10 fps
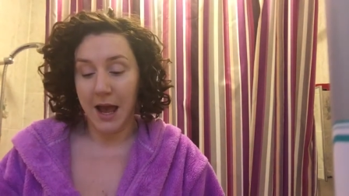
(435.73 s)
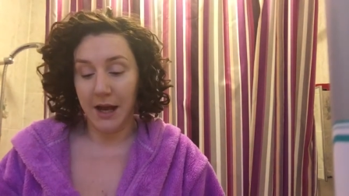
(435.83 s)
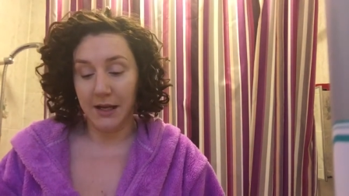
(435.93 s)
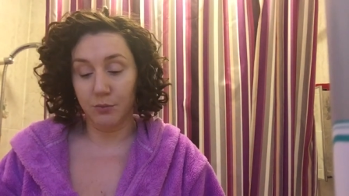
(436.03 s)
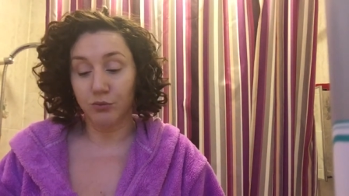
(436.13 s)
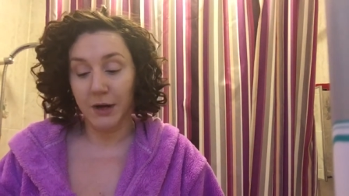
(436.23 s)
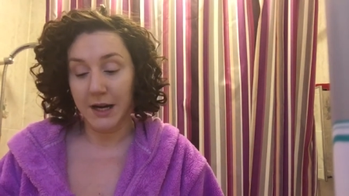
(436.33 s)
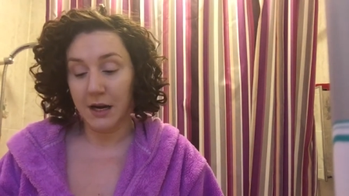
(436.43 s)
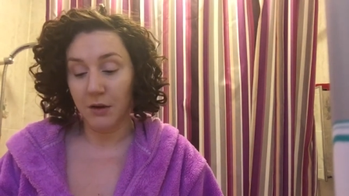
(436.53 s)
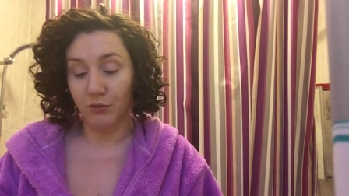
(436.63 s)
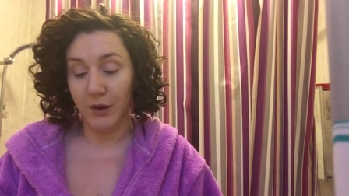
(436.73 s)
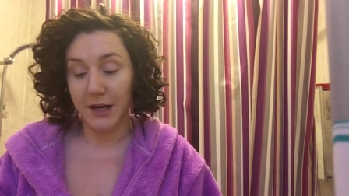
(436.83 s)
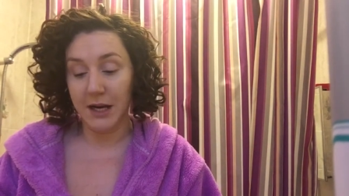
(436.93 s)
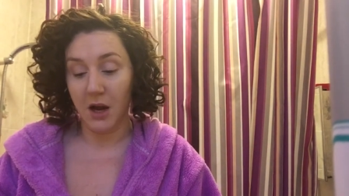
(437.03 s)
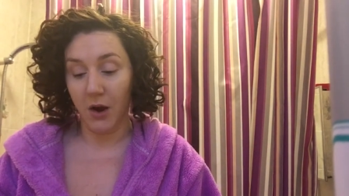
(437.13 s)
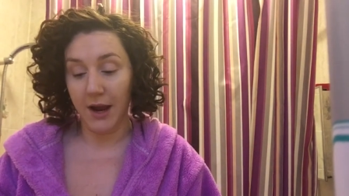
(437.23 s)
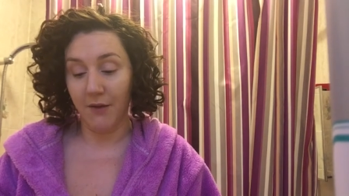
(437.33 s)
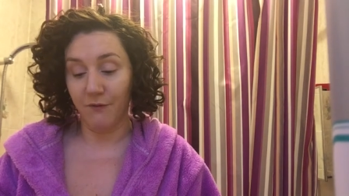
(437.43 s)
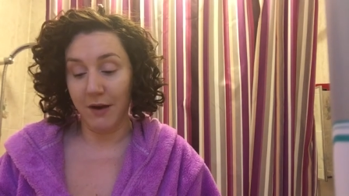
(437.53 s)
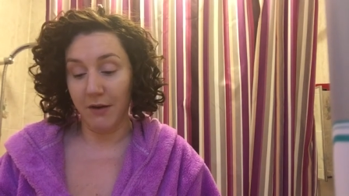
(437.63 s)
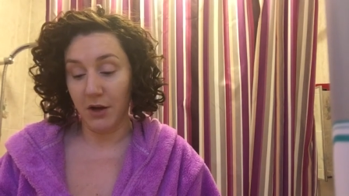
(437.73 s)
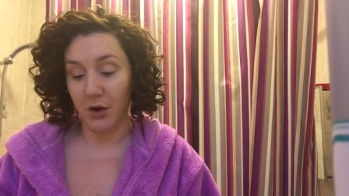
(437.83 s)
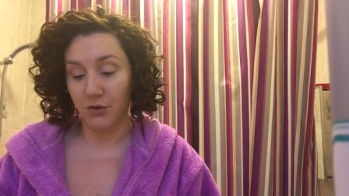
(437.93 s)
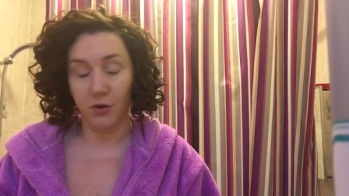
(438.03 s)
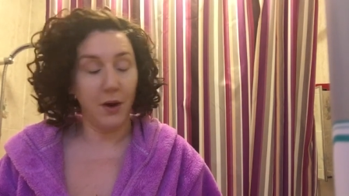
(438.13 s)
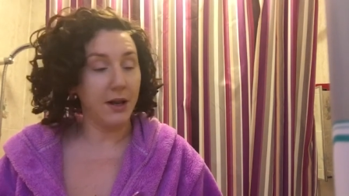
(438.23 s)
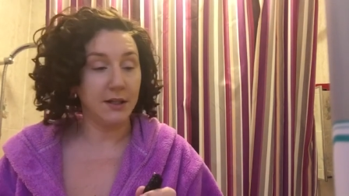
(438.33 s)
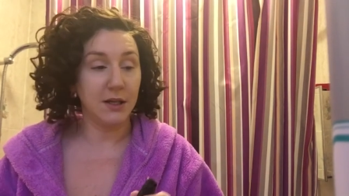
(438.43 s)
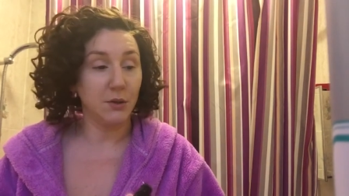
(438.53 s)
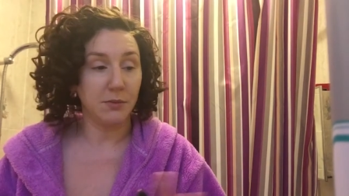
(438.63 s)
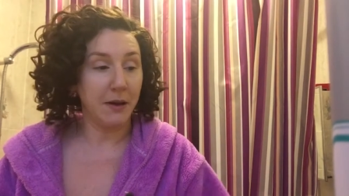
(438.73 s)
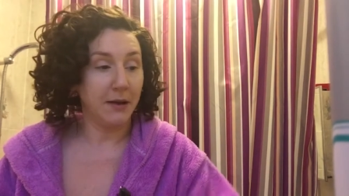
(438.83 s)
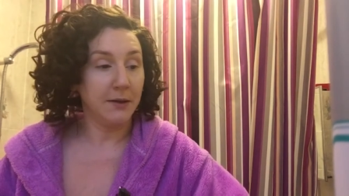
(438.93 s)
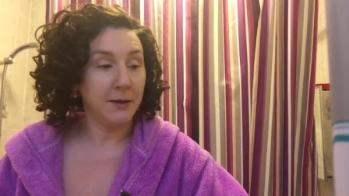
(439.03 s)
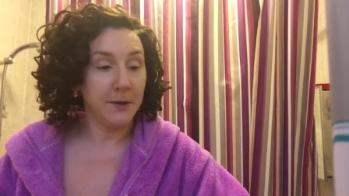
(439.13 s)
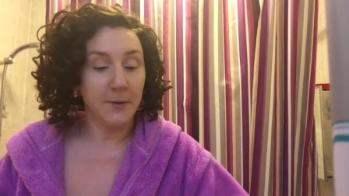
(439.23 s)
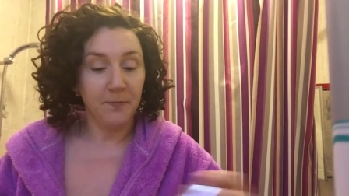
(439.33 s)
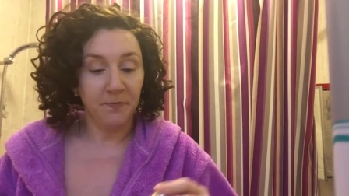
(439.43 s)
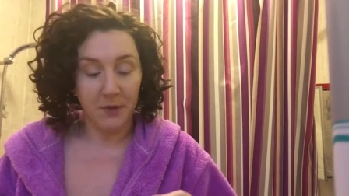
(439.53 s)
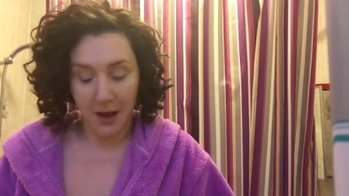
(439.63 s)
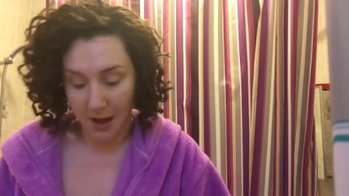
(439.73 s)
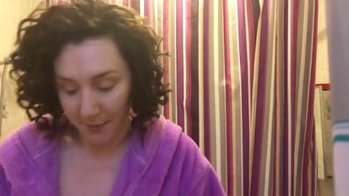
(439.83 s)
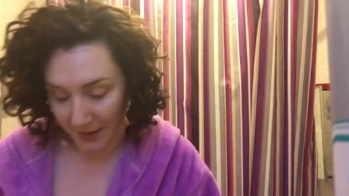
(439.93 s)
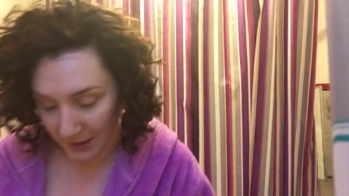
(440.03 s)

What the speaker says: and it's really, really light and very neutral, and it suits me. And